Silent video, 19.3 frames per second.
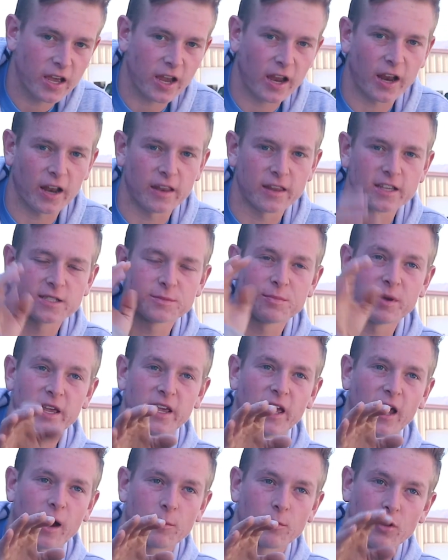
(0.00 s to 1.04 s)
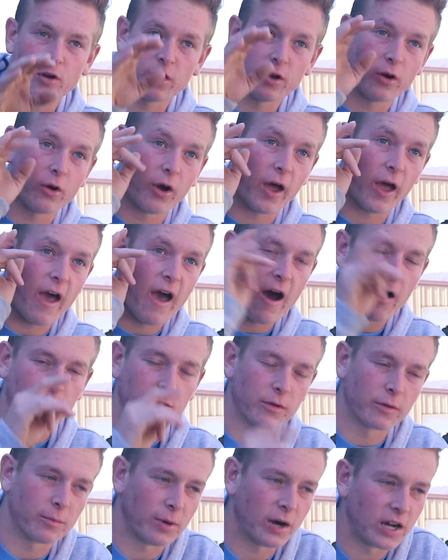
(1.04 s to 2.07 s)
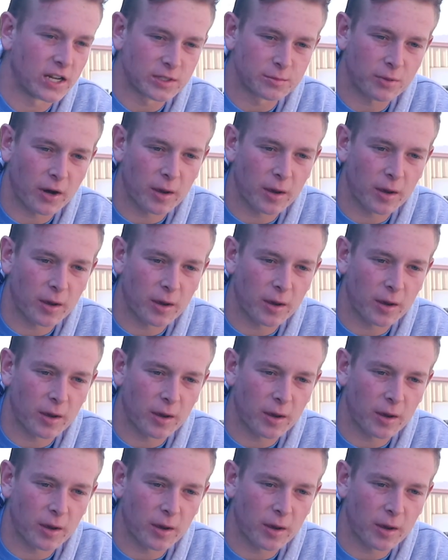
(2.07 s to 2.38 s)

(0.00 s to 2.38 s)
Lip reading: and this big camera out on a pond.